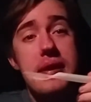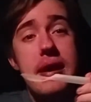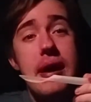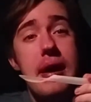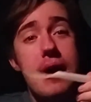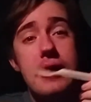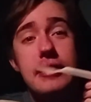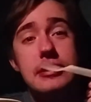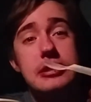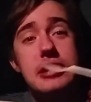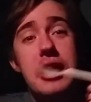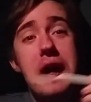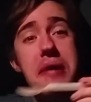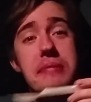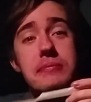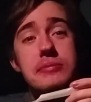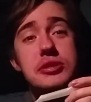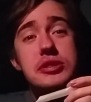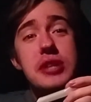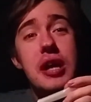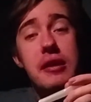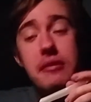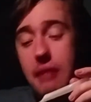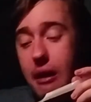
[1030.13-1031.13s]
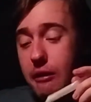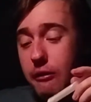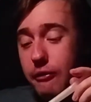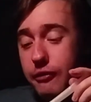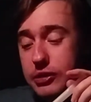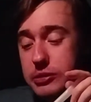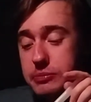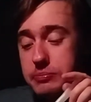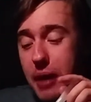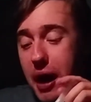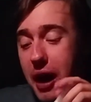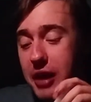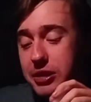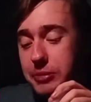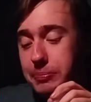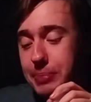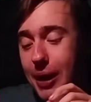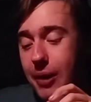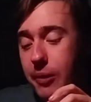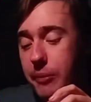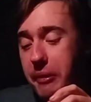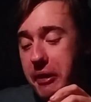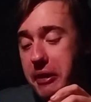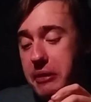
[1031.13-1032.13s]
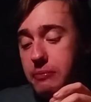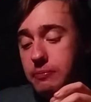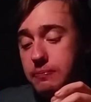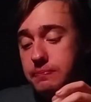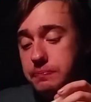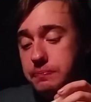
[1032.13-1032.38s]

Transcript: I can't say anything bad about it.